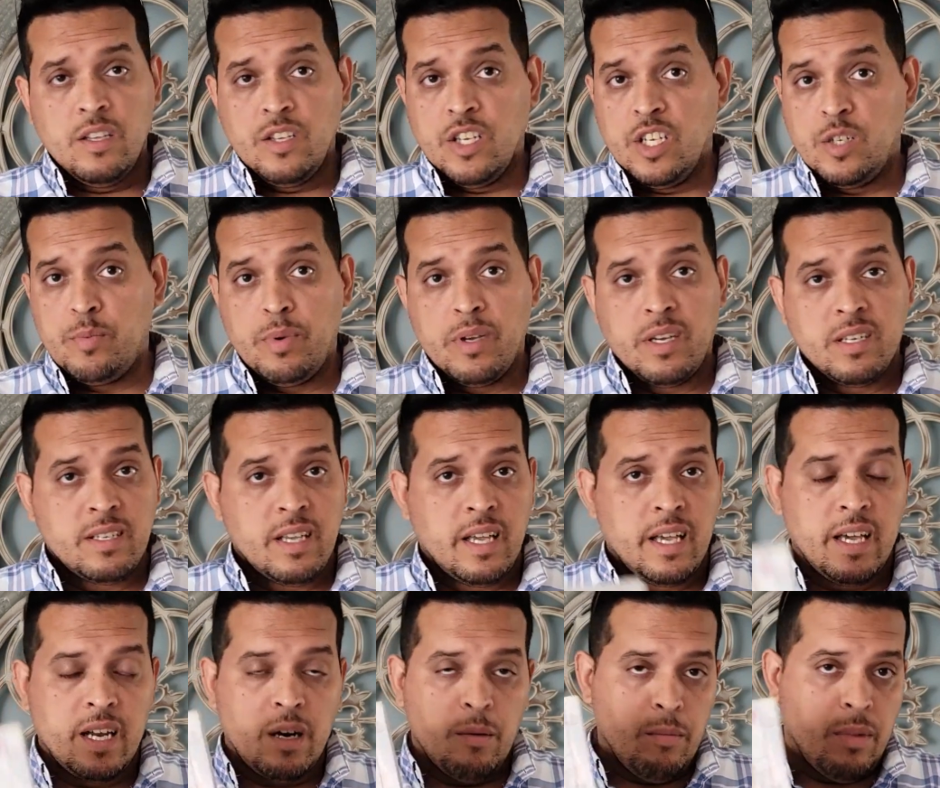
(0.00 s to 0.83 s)
Just because
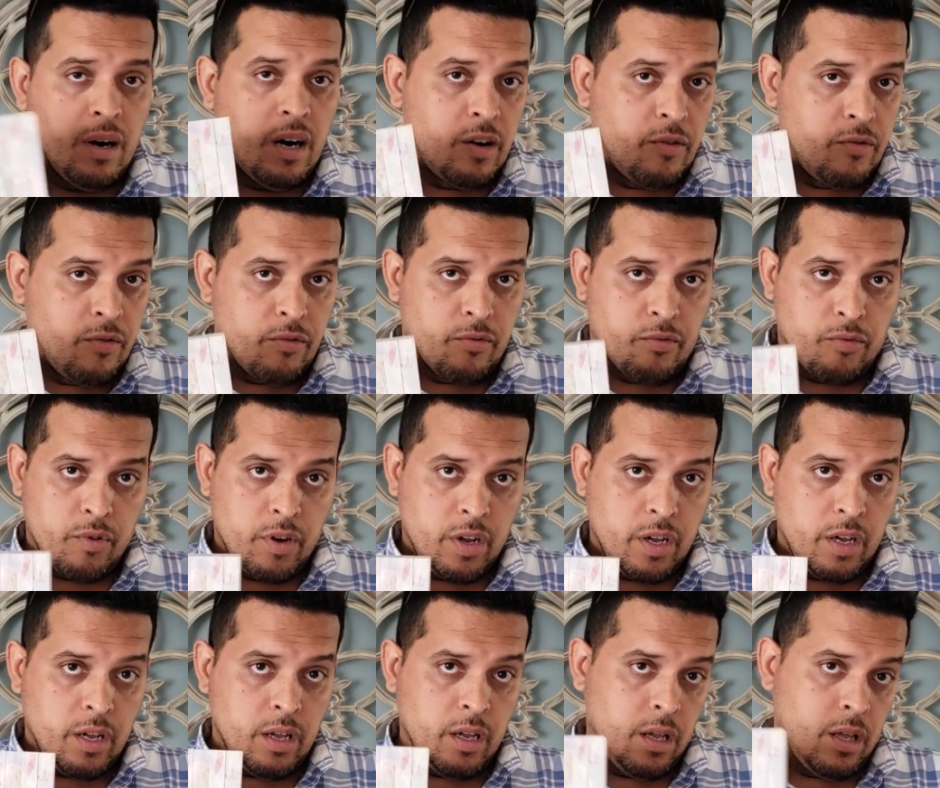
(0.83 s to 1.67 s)
I get a bottle for
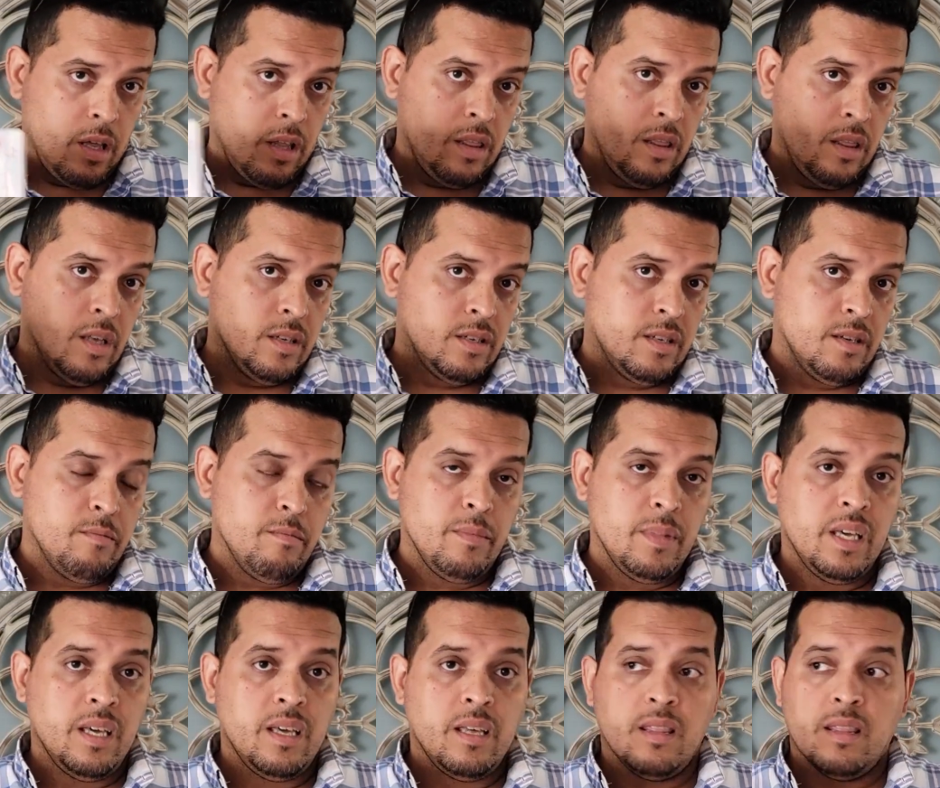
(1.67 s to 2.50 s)
free doesn't
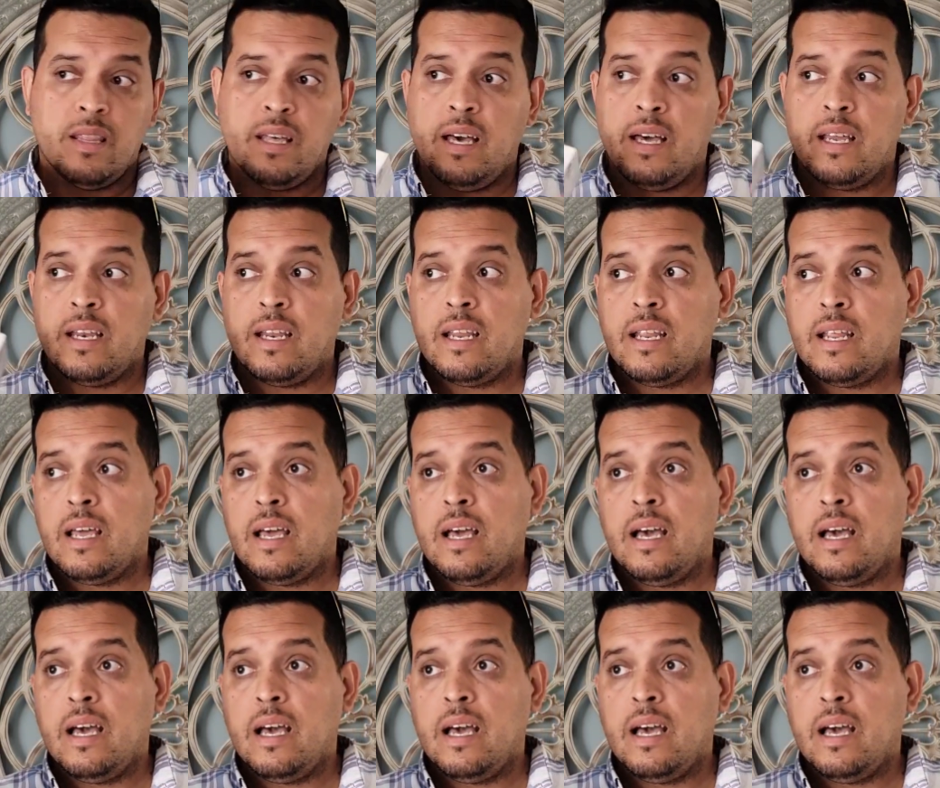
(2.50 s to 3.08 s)
mean that